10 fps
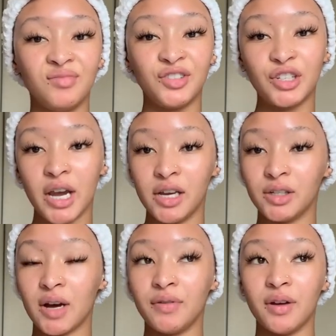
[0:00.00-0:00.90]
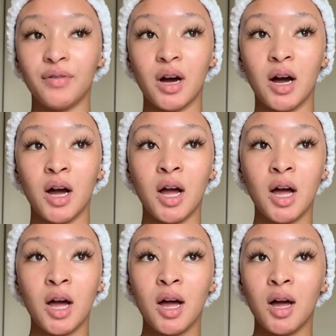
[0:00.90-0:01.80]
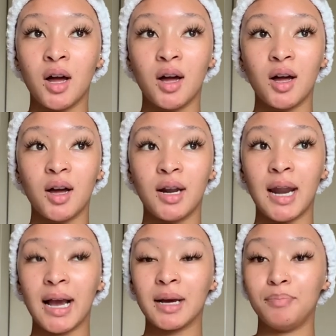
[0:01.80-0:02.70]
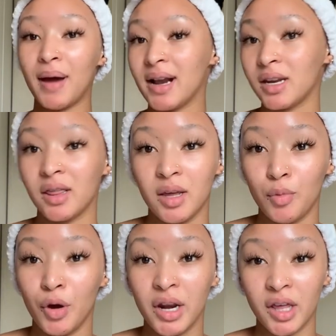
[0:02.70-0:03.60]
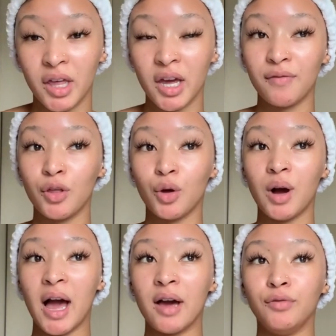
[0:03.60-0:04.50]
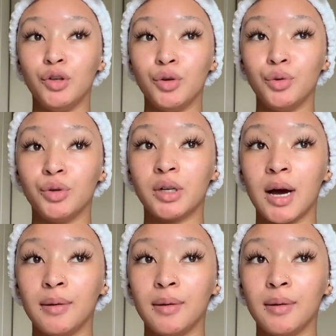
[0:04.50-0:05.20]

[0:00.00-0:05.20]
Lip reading: changed. I've never like abandoned them or anything. Even though I have used